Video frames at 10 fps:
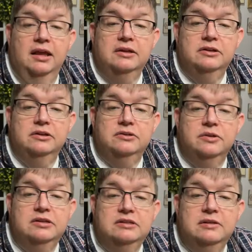i like to
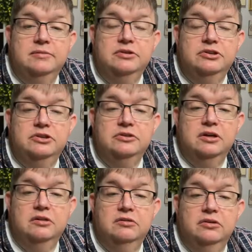squeeze lemon
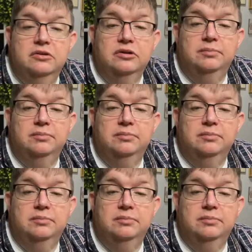juice on